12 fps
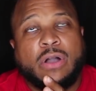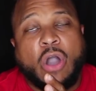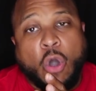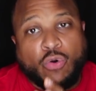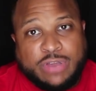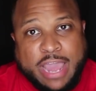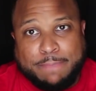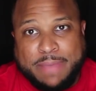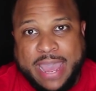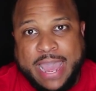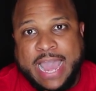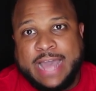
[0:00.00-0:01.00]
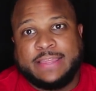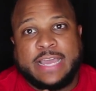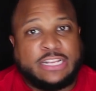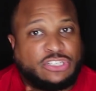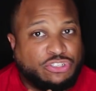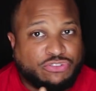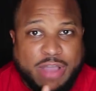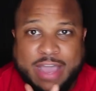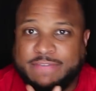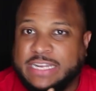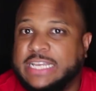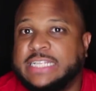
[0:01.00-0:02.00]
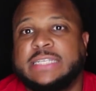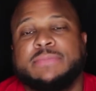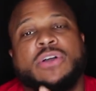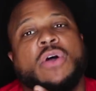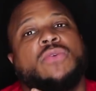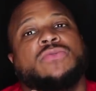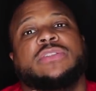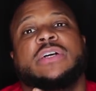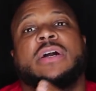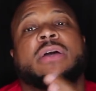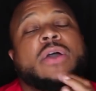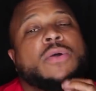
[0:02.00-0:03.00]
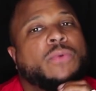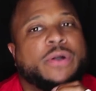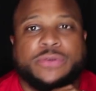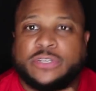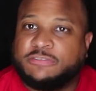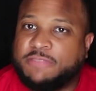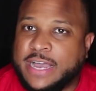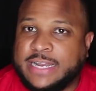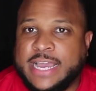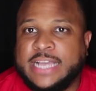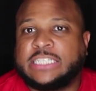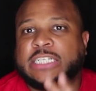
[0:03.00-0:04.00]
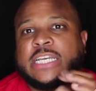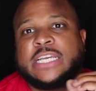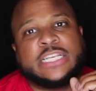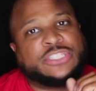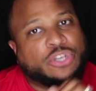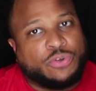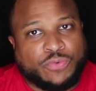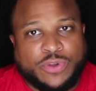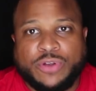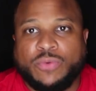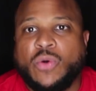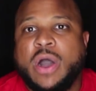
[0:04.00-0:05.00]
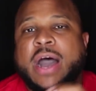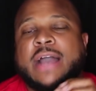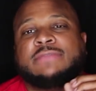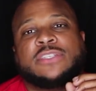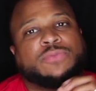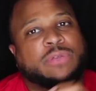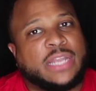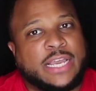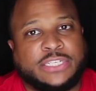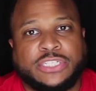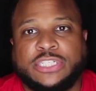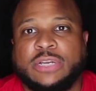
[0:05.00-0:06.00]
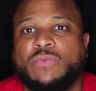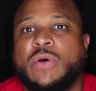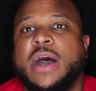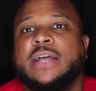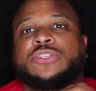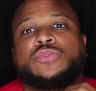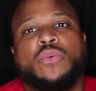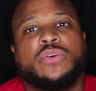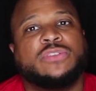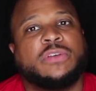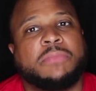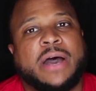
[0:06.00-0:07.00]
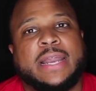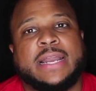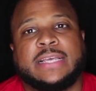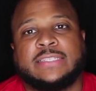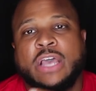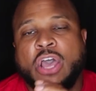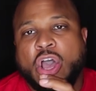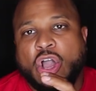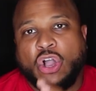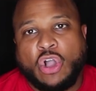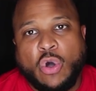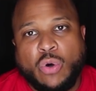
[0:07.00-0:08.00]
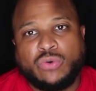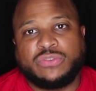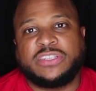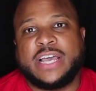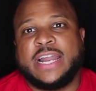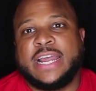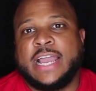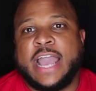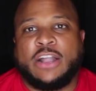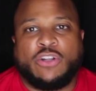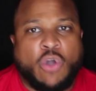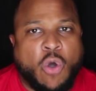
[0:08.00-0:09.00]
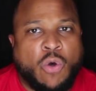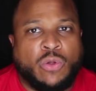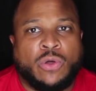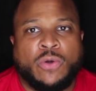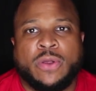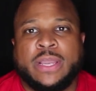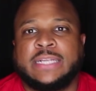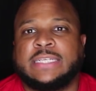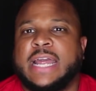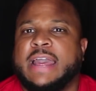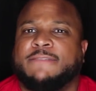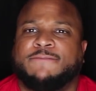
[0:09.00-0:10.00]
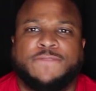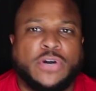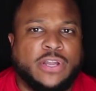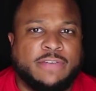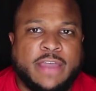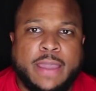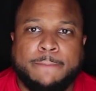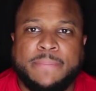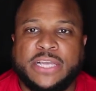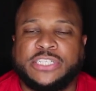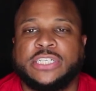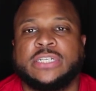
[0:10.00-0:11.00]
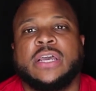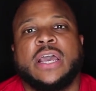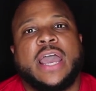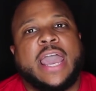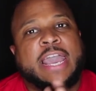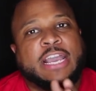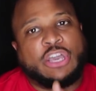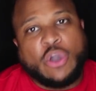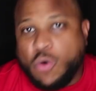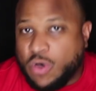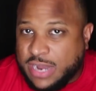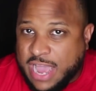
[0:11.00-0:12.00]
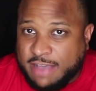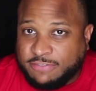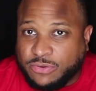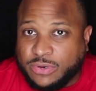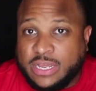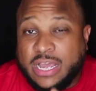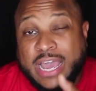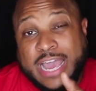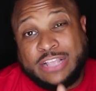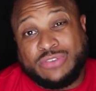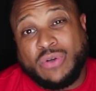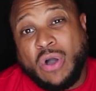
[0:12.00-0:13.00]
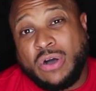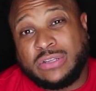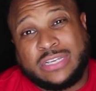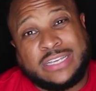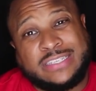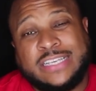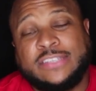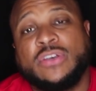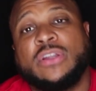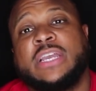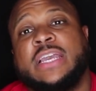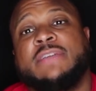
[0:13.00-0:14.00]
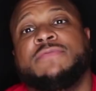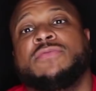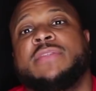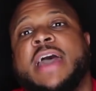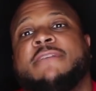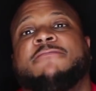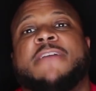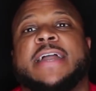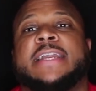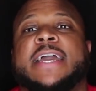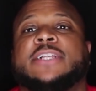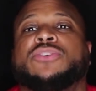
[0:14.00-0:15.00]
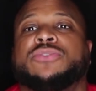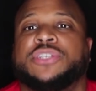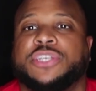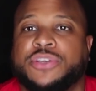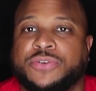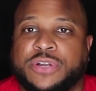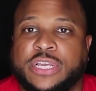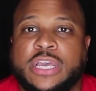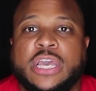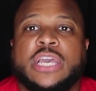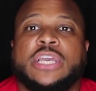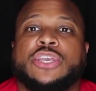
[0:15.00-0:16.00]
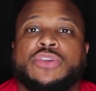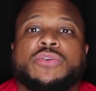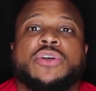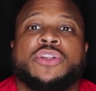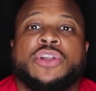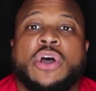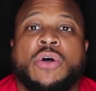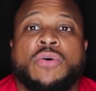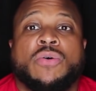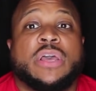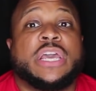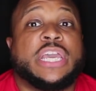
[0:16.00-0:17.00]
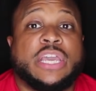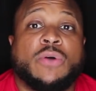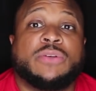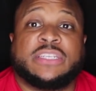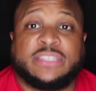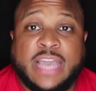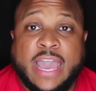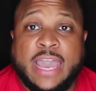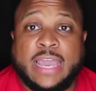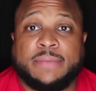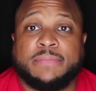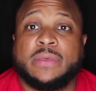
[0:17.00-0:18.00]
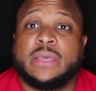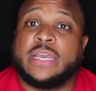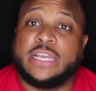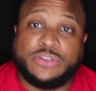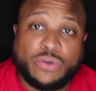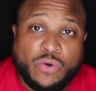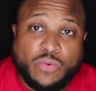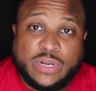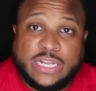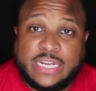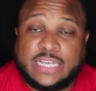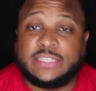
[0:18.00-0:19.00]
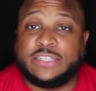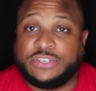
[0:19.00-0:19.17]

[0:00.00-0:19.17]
on that path and striving to get them goals done. Whether it's financially, it's career-wise, it's relationship-wise. You want somebody that's goal-setting and goal-oriented, full of ambition and going after it. And because he's going to give you that financial security. You're going to know he on his game. He doing what he needs to